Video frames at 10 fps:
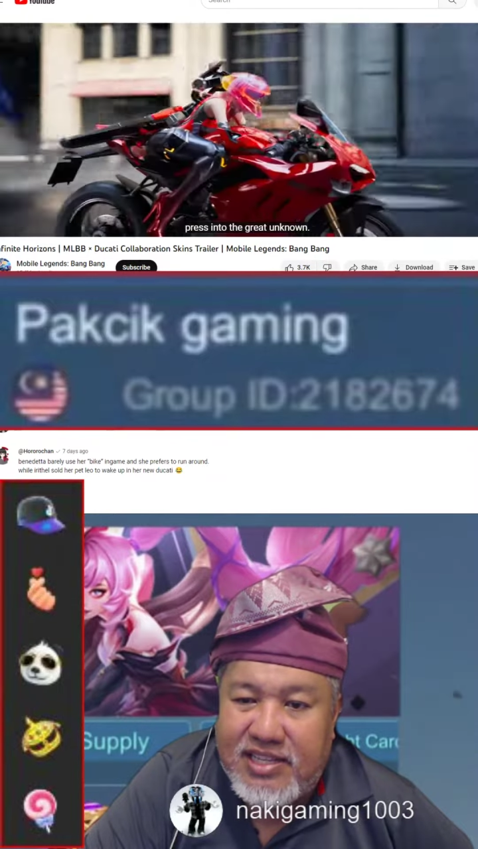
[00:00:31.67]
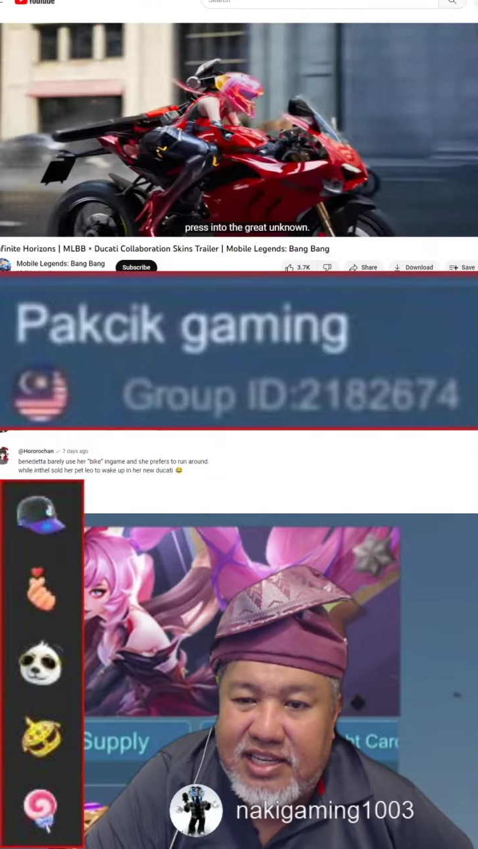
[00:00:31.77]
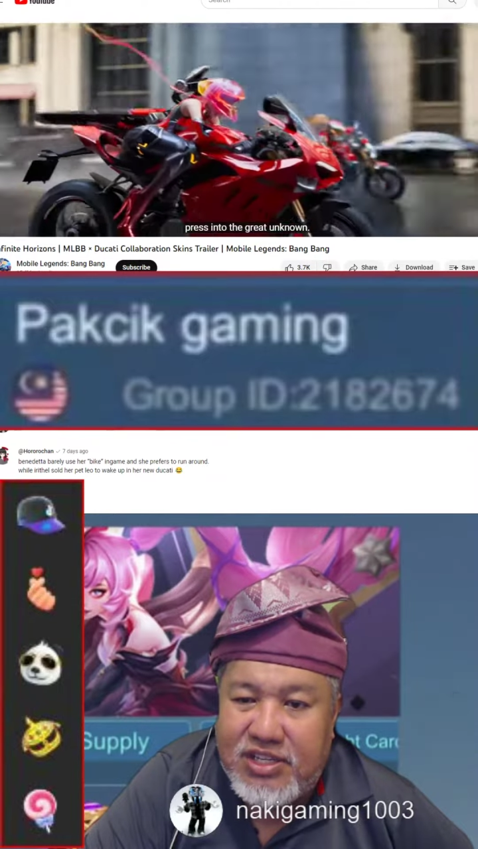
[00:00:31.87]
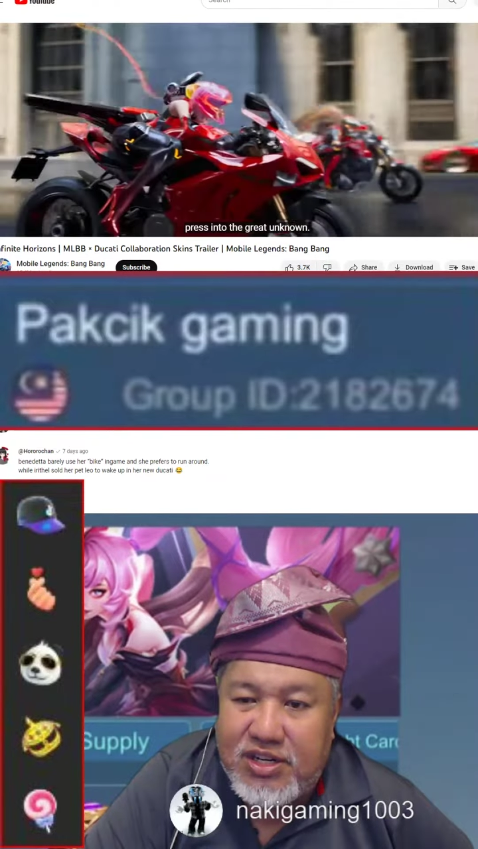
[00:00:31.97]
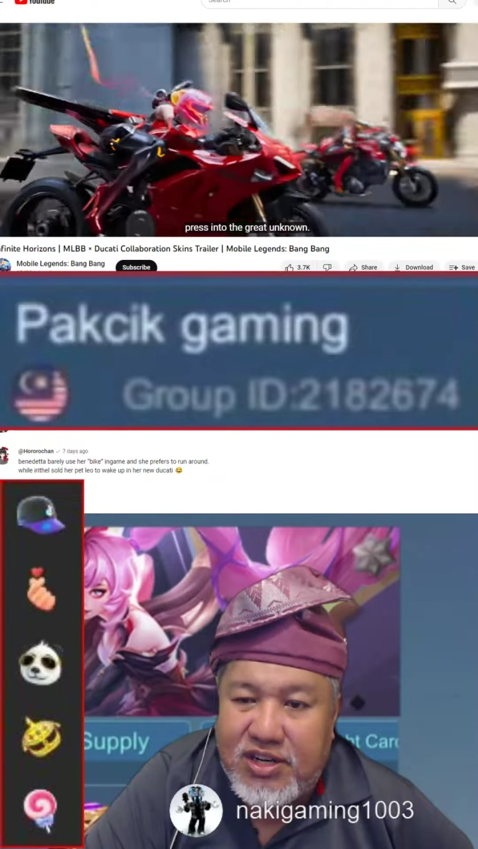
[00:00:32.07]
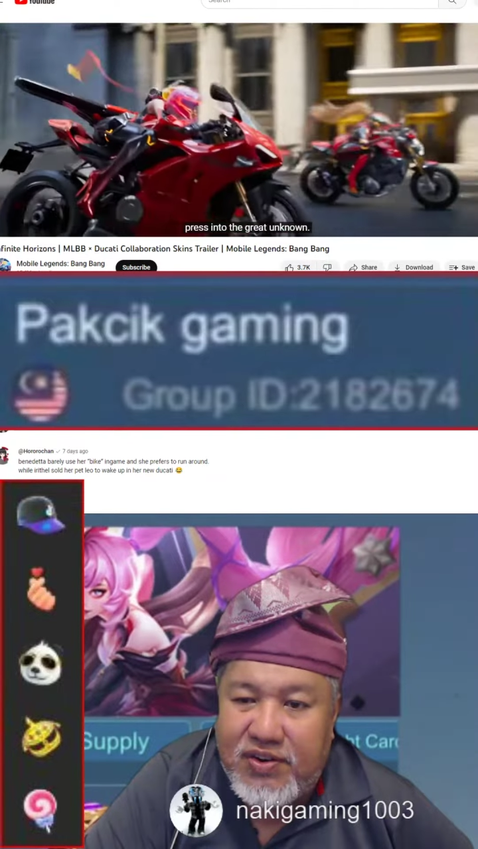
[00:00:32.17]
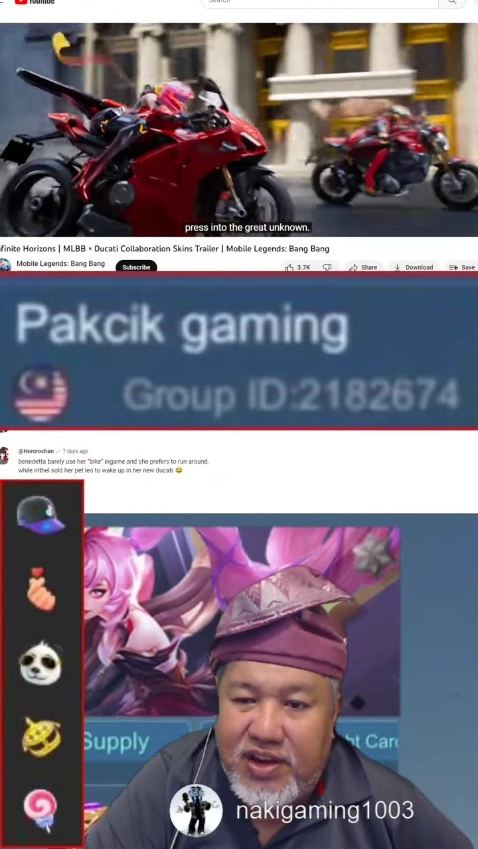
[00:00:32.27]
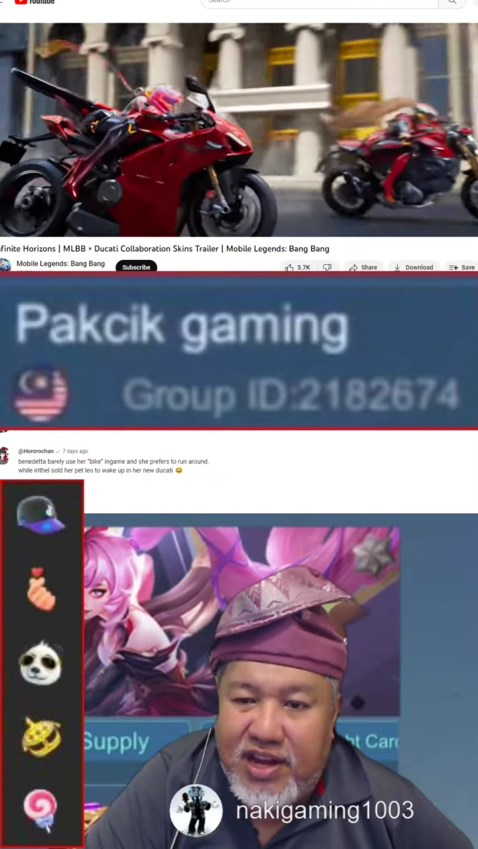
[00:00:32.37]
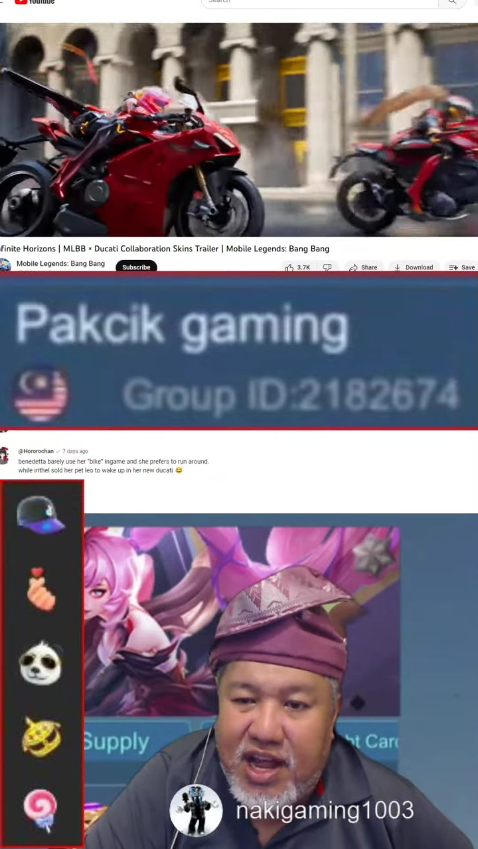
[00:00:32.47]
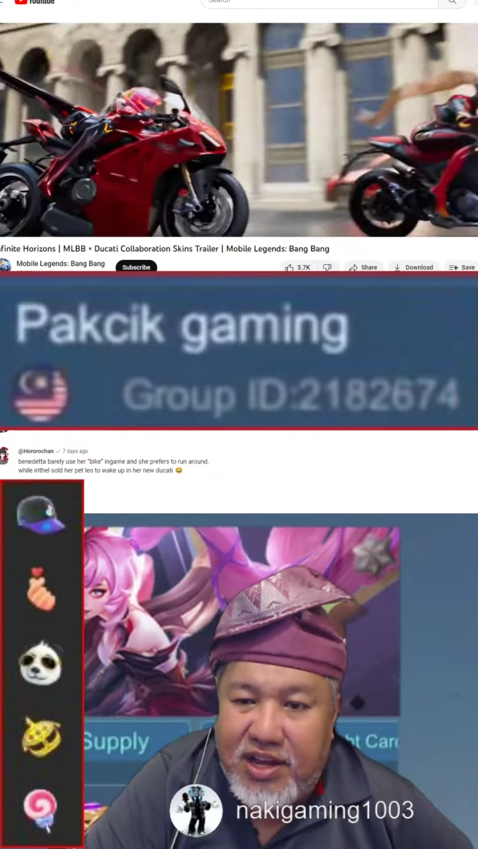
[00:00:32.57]
into the
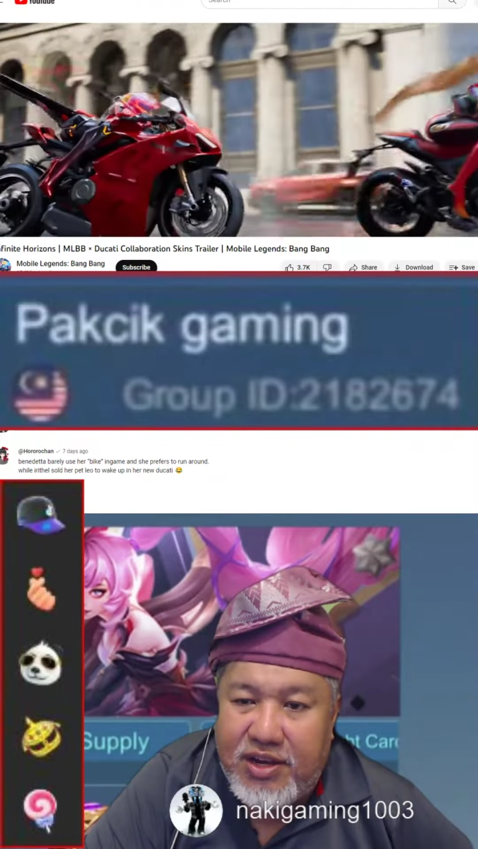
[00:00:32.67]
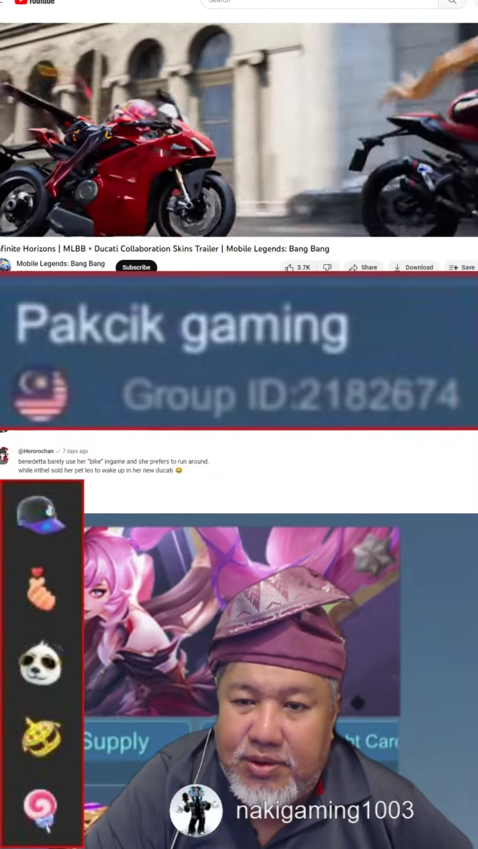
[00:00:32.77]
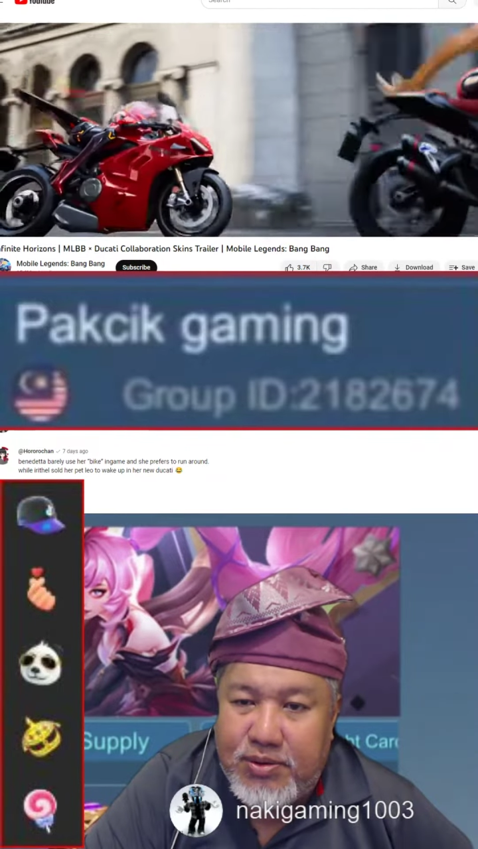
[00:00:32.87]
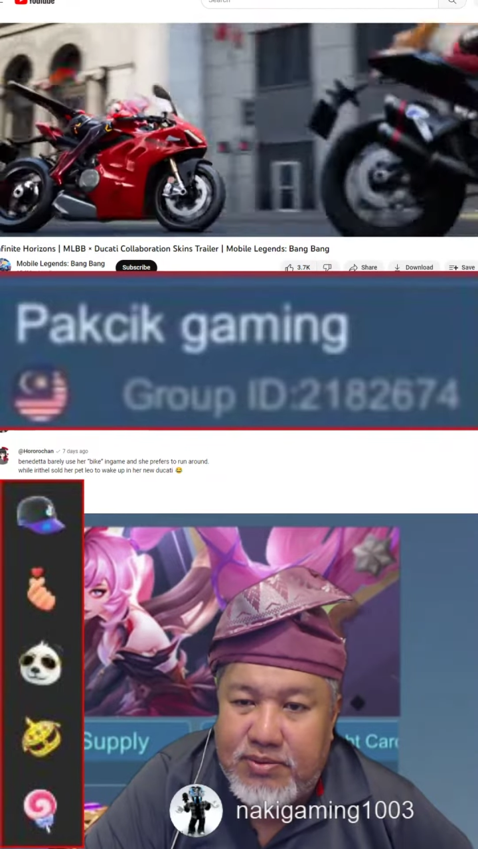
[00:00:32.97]
great unknown.